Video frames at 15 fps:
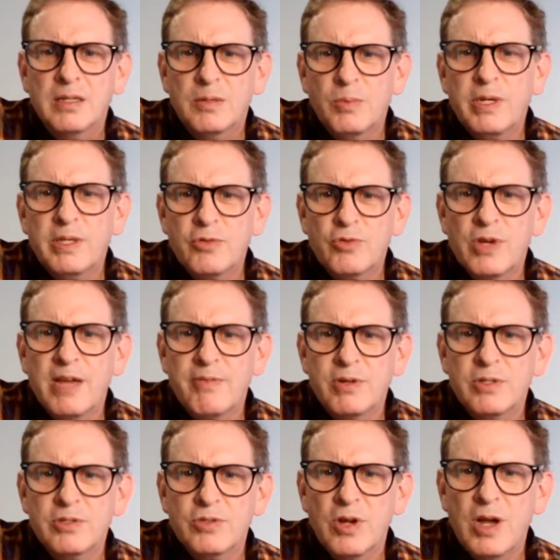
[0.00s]
with
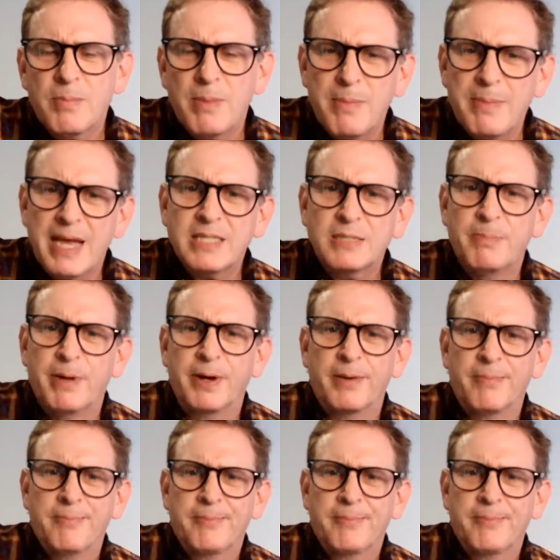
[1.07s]
Trevor Strong. Maybe that's better.